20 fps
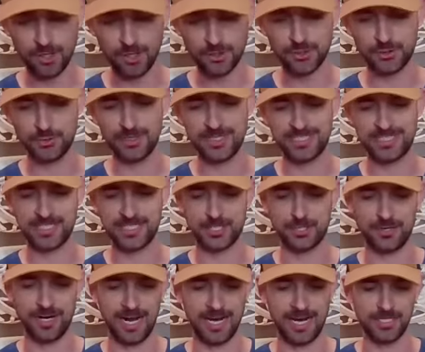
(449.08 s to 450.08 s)
altruistic
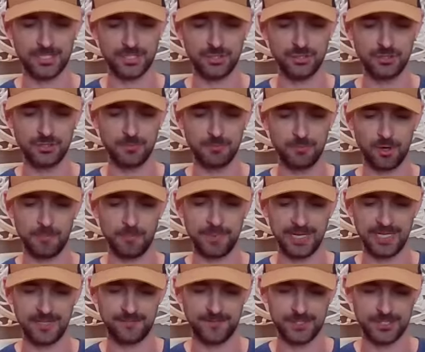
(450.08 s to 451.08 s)
your attitude, the more
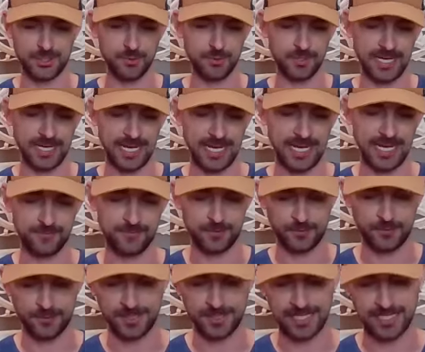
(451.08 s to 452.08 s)
benefits you will gain from
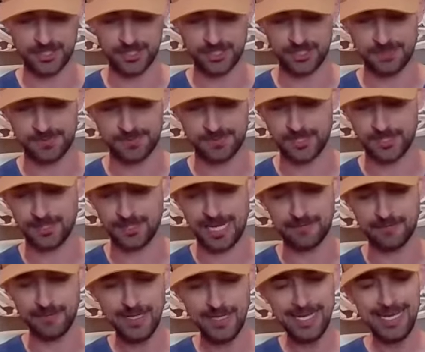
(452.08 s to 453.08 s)
the relationships in your
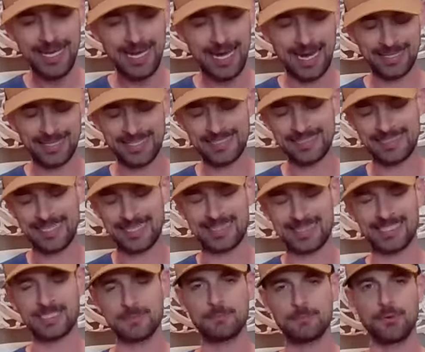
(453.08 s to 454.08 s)
life. I think that
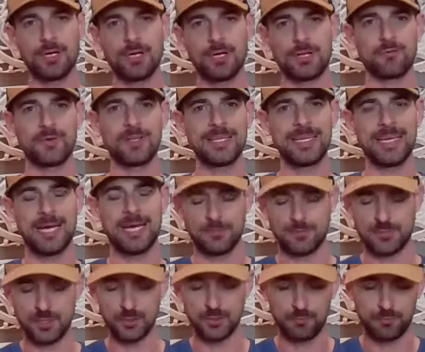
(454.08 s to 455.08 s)
this book really
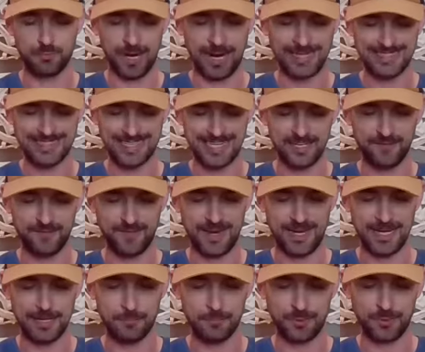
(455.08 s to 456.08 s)
helps you
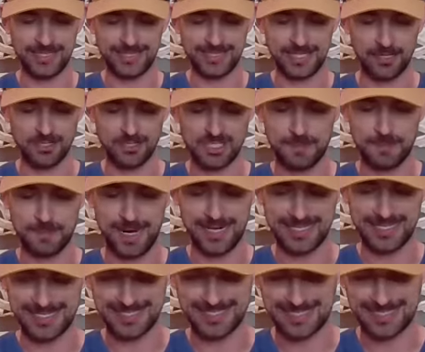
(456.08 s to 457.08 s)
identify and break down
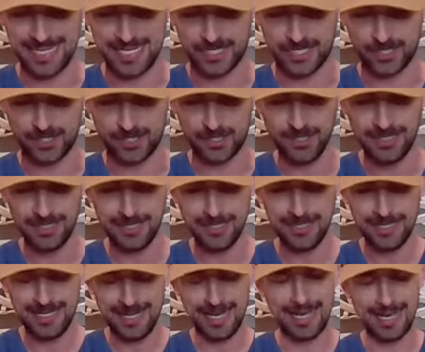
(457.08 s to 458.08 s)
spotting a taker,
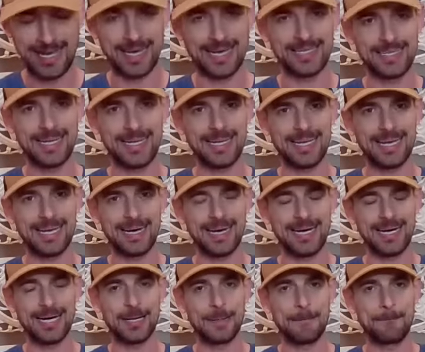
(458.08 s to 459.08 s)
and a
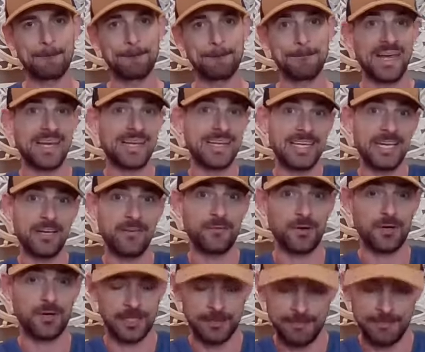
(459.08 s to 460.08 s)
um, and a
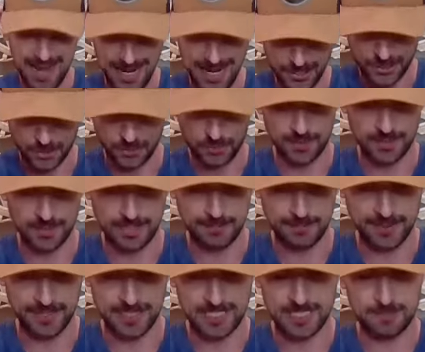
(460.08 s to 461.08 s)
giver and a matcher really
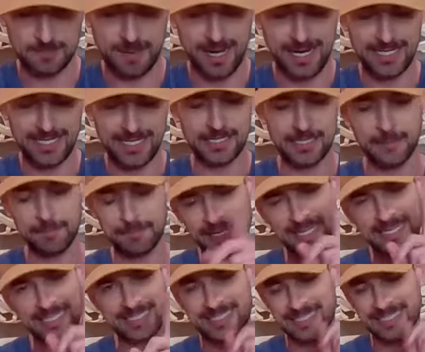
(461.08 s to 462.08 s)
but spotting the
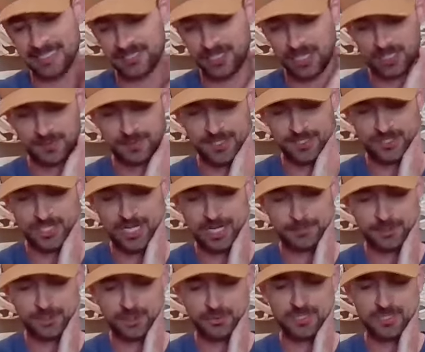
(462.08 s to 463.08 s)
biggest thing they talk about in
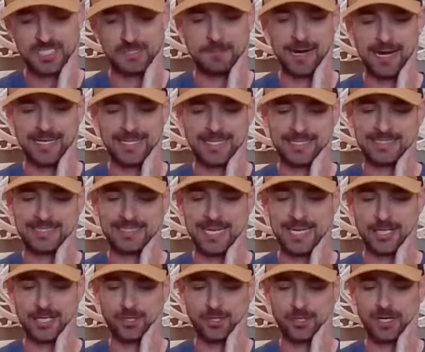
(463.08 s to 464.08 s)
chapter two is spotting a
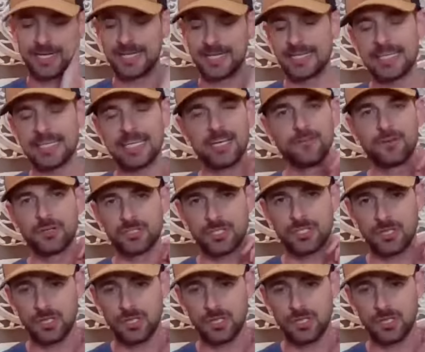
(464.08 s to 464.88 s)
taker and a giver's